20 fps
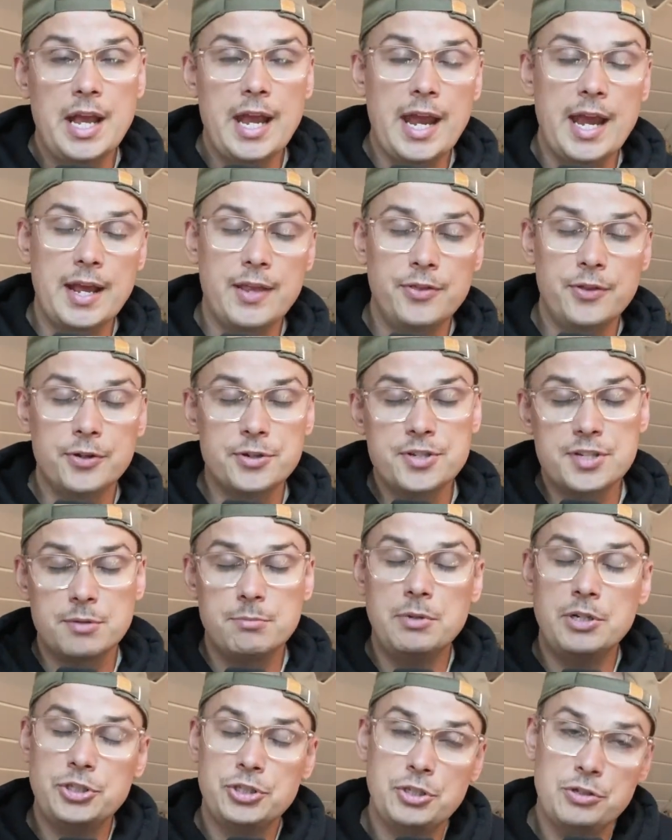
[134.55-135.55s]
And there's
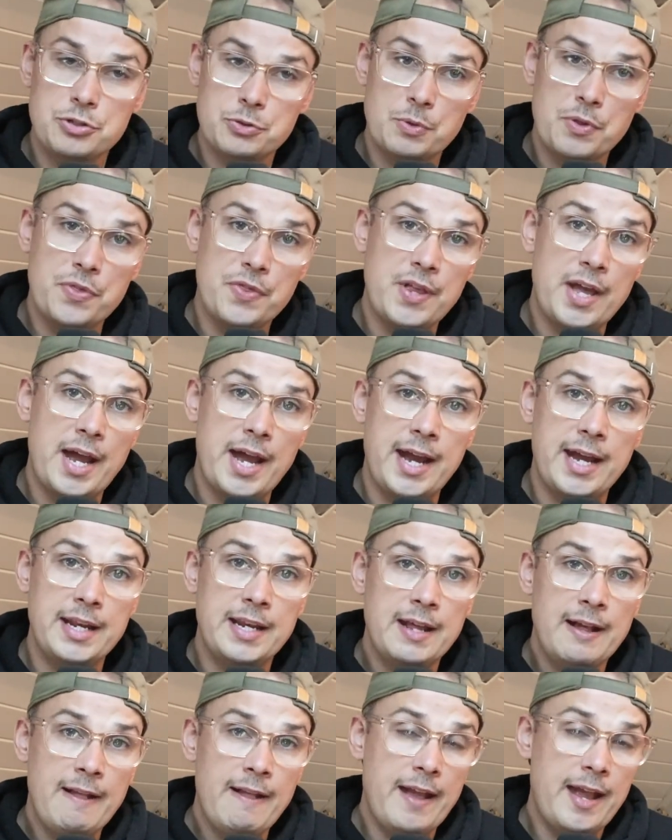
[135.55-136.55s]
some issues with that.
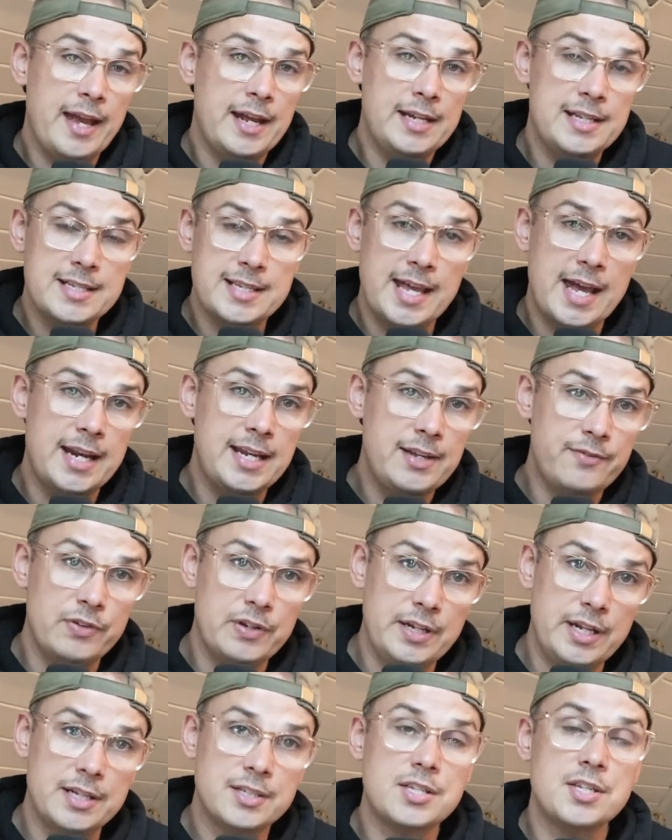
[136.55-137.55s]
And is that
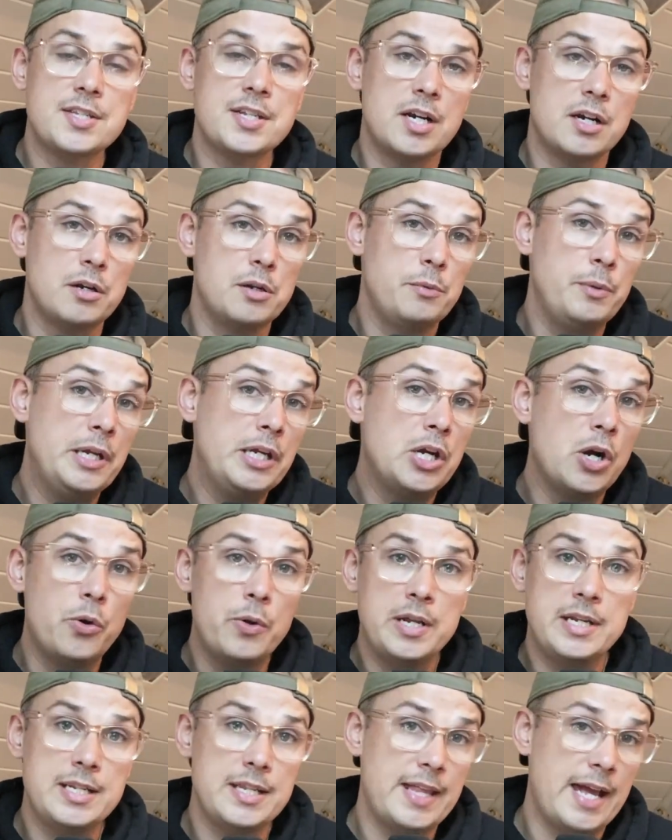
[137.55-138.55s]
even necessary? We go
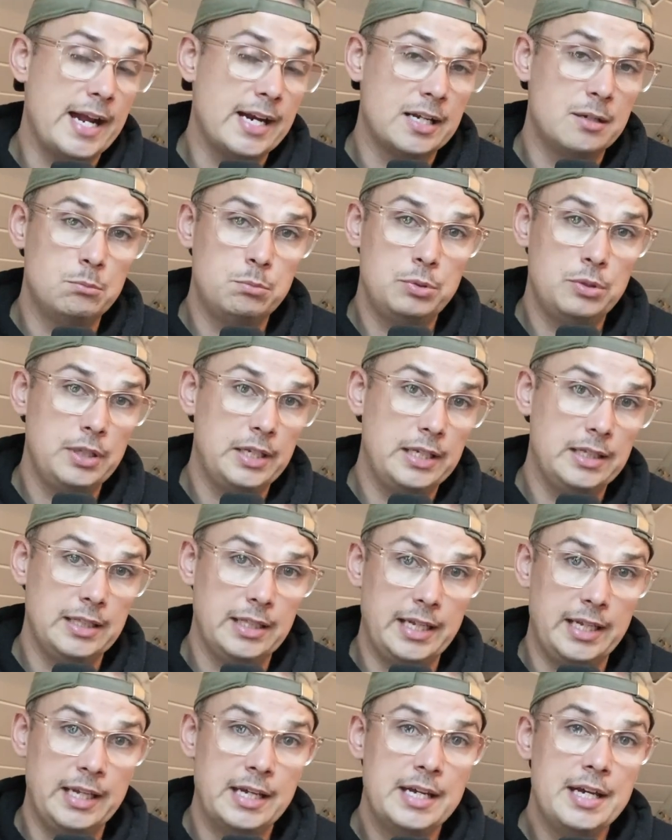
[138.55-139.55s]
into that
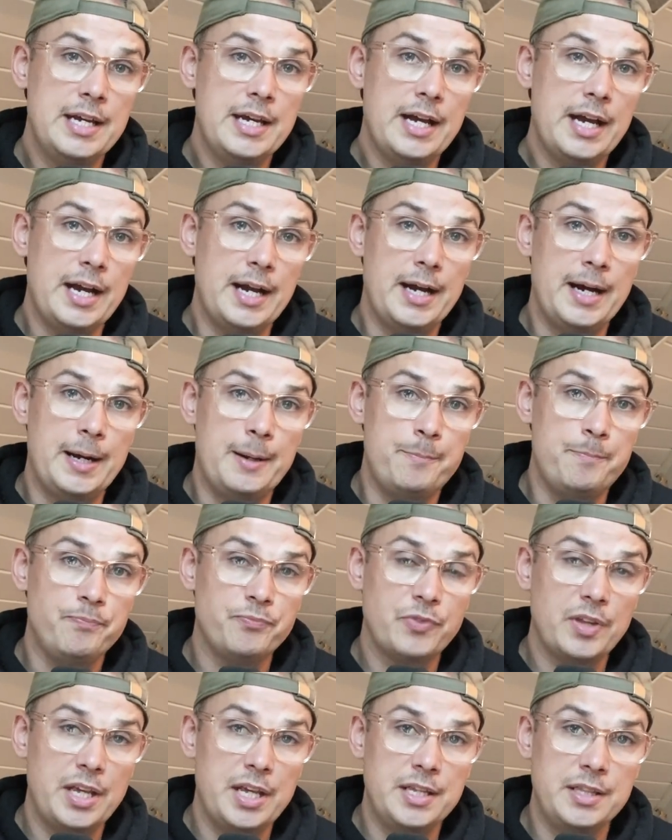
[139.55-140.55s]
completely
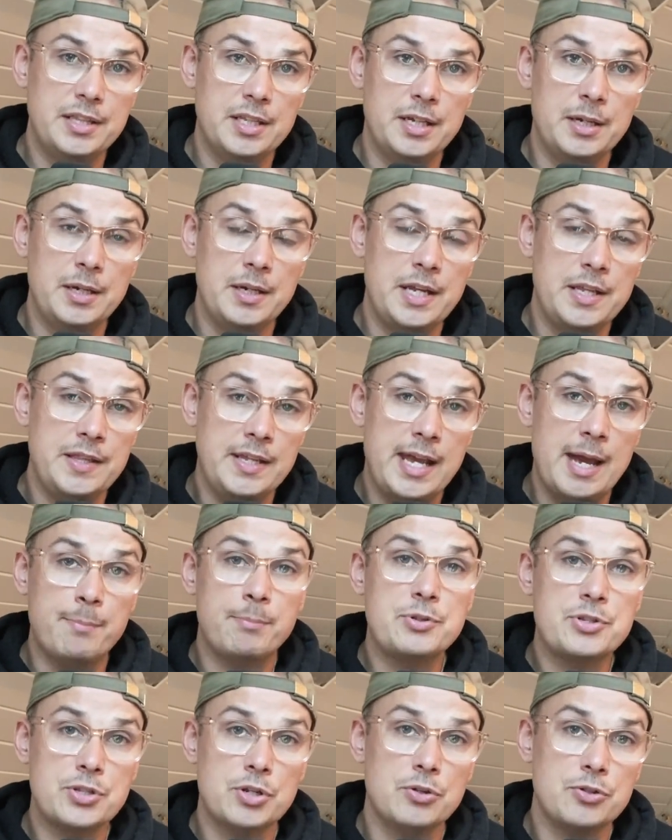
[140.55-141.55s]
in the
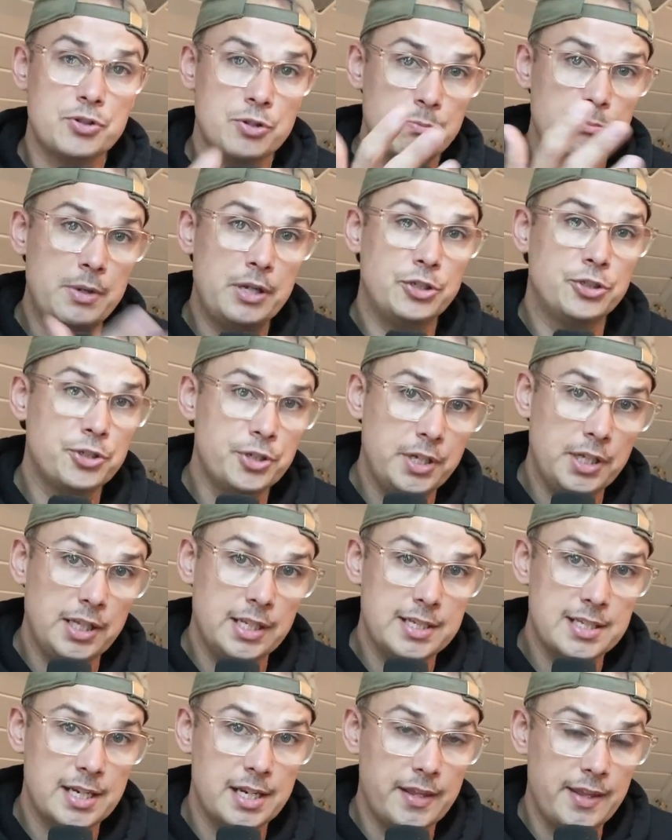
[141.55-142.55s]
episode. So make sure you
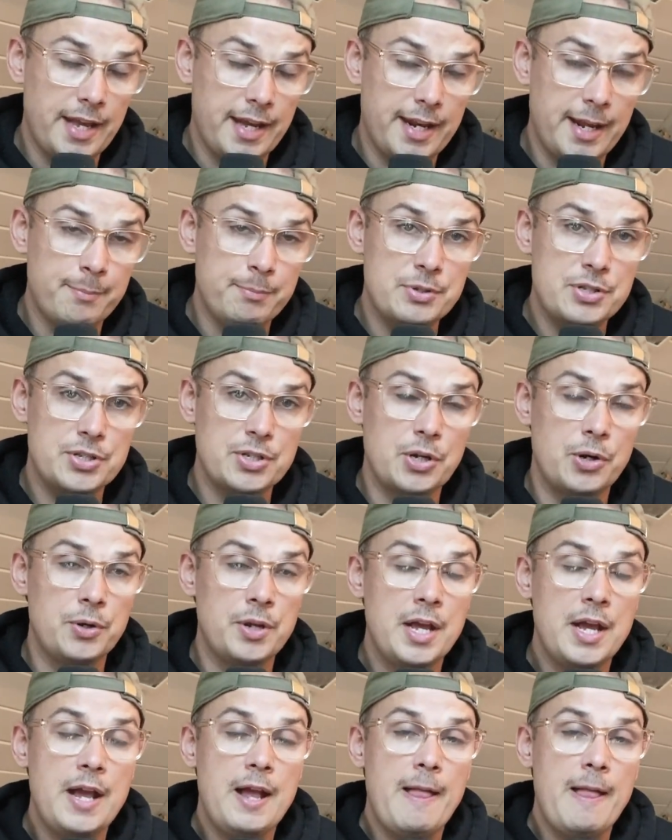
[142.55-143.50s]
listen to that episode.